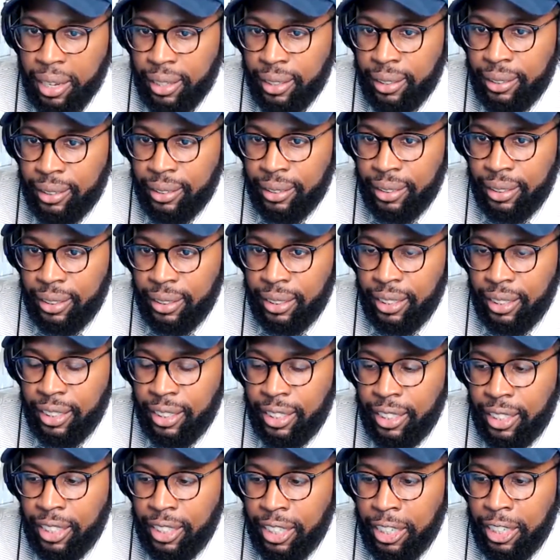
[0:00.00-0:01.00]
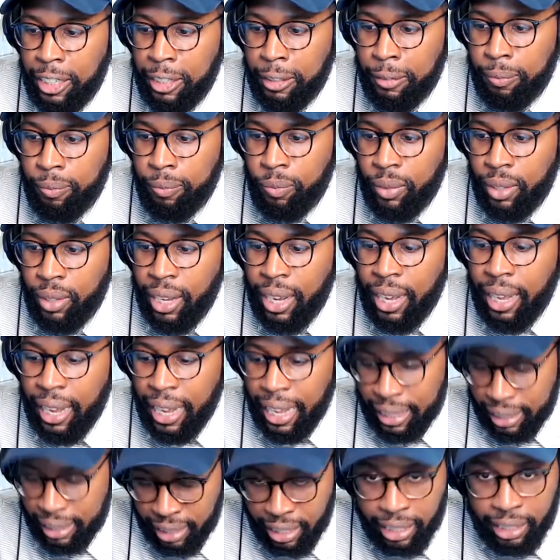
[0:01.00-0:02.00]
And
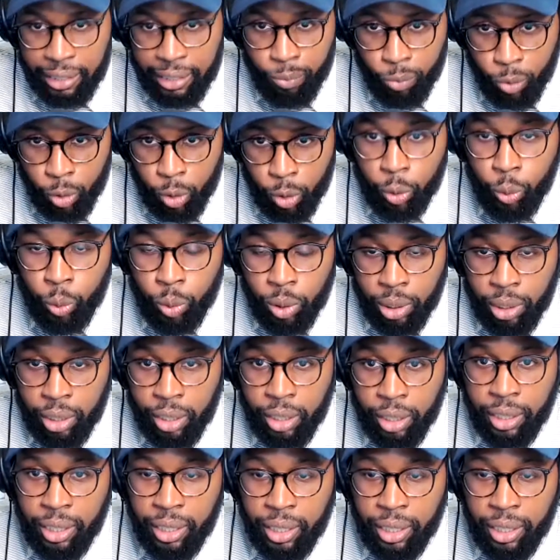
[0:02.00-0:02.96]
right. I think you